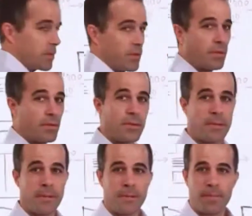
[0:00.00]
with you.
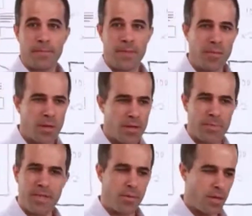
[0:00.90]
They
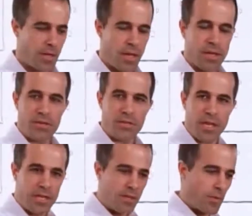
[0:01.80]
want to
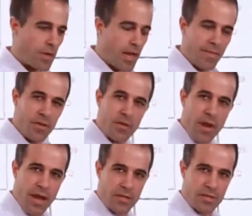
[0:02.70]
understand you. They want to have
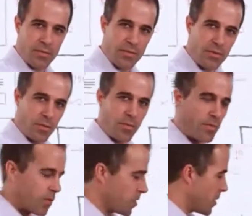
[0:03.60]
interactions with you
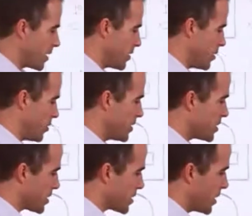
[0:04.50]
before they're ready to do
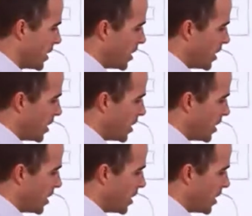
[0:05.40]
business.